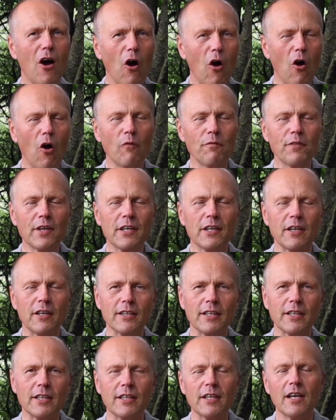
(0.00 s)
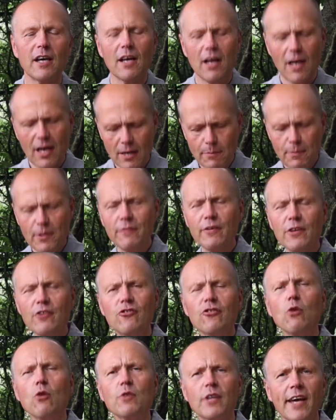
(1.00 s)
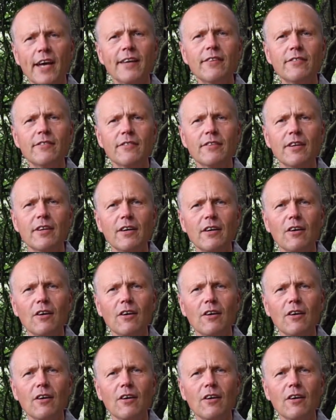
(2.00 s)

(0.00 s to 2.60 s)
of the cardigan and a bit of a showcase